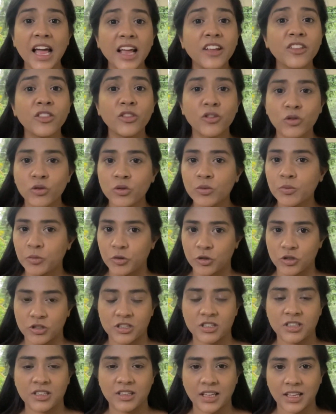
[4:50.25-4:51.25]
high
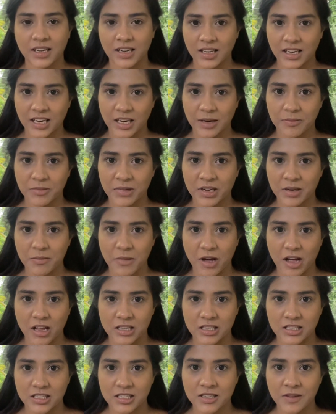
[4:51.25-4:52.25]
throughput that a game
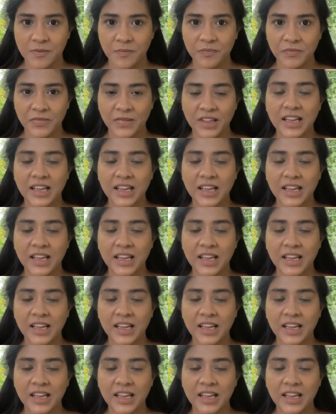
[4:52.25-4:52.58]
demands.